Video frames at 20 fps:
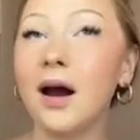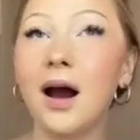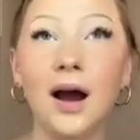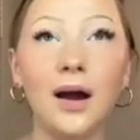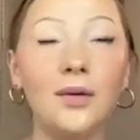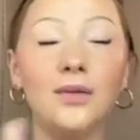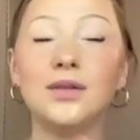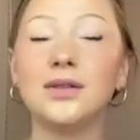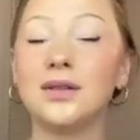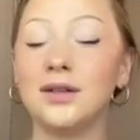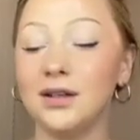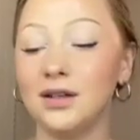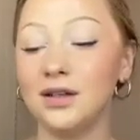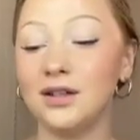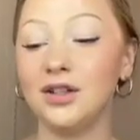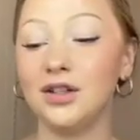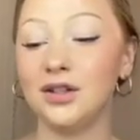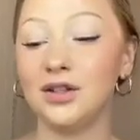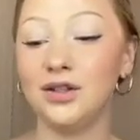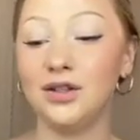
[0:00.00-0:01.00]
I was gonna
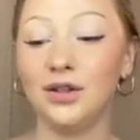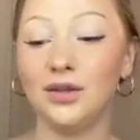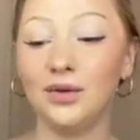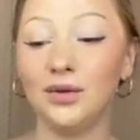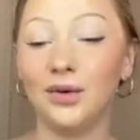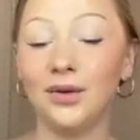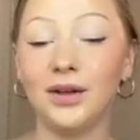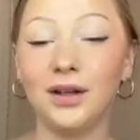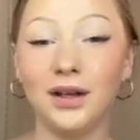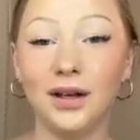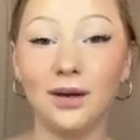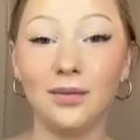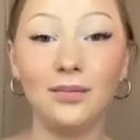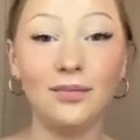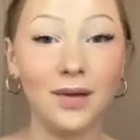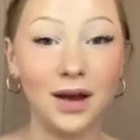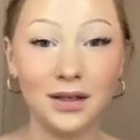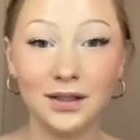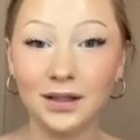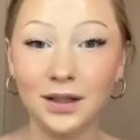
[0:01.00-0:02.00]
just do like a
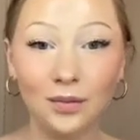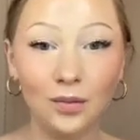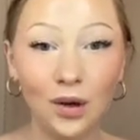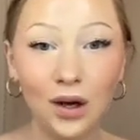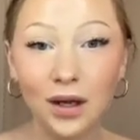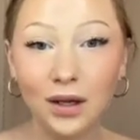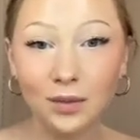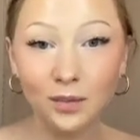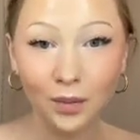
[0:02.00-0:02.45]
messy bun,